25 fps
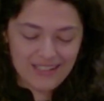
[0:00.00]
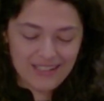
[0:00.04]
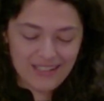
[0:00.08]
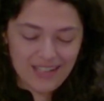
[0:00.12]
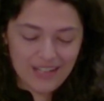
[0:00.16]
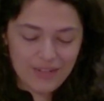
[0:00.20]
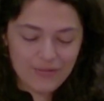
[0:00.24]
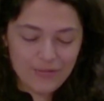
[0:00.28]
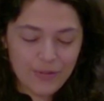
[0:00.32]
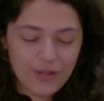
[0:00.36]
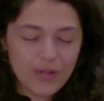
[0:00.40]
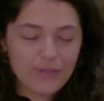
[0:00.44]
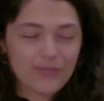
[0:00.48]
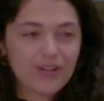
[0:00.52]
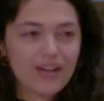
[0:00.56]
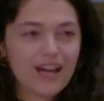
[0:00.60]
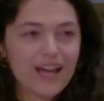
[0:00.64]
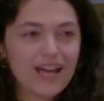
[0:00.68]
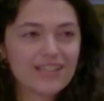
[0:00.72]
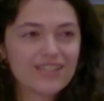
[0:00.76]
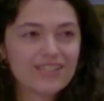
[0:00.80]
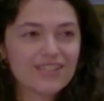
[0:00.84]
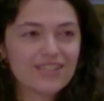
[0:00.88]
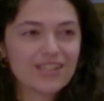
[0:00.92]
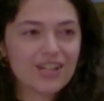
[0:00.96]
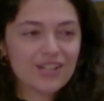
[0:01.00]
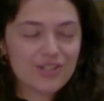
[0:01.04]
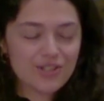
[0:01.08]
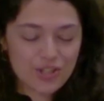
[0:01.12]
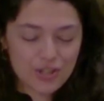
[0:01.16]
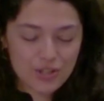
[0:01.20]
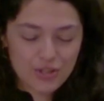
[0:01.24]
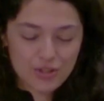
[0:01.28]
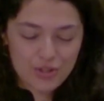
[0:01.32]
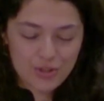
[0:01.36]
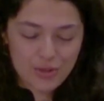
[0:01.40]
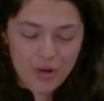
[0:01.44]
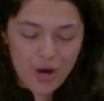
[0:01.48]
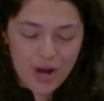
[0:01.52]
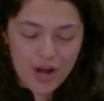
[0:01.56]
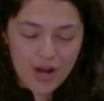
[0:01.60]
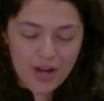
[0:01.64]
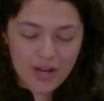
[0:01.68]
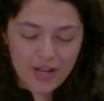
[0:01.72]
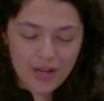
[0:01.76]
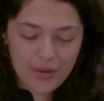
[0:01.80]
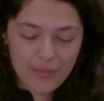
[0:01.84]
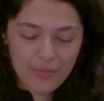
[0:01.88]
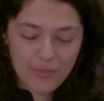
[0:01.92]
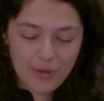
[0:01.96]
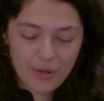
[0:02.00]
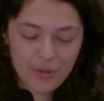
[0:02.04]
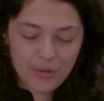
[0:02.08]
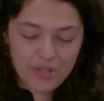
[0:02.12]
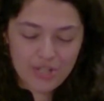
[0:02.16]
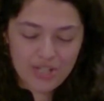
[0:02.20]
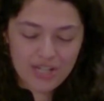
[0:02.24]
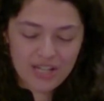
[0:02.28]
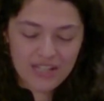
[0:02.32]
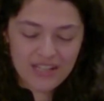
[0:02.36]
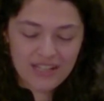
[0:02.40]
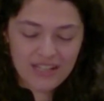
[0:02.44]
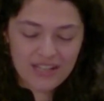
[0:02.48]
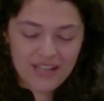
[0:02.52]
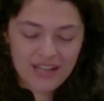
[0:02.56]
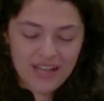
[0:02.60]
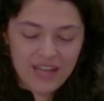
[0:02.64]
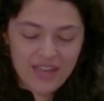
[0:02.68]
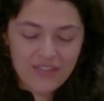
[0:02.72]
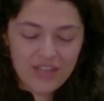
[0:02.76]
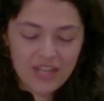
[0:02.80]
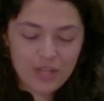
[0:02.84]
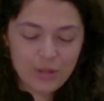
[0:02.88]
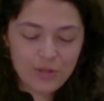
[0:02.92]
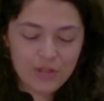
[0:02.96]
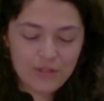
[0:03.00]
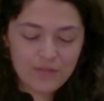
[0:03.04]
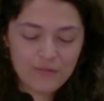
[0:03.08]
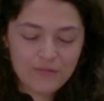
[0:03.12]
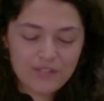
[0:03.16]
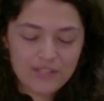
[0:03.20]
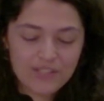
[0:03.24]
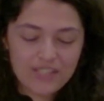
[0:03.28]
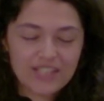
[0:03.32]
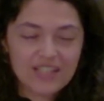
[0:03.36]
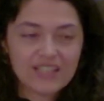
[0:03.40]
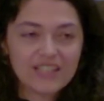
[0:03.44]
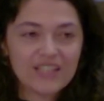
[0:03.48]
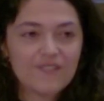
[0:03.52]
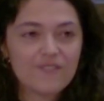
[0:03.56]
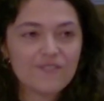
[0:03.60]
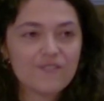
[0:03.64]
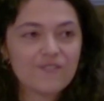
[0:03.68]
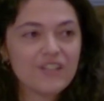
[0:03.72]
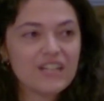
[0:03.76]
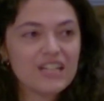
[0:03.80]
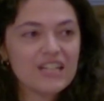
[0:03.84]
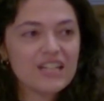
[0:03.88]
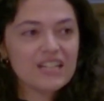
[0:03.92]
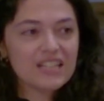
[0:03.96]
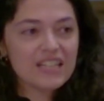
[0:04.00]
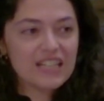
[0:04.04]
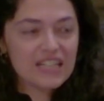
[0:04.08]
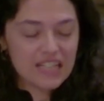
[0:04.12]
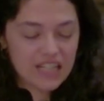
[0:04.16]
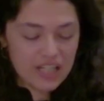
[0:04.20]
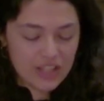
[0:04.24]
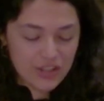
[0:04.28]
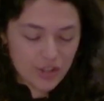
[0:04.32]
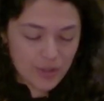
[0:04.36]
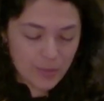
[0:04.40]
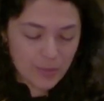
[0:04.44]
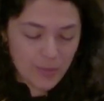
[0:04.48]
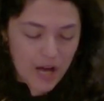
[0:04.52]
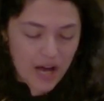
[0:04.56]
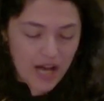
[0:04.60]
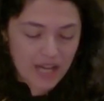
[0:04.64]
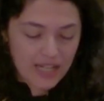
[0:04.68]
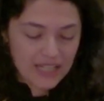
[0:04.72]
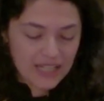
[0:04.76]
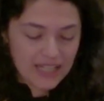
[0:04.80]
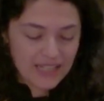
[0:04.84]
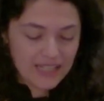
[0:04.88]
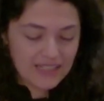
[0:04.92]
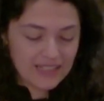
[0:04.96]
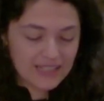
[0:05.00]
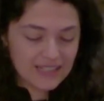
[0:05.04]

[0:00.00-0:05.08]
Have you ever had such a strong emotion that you can physically feel it in your body,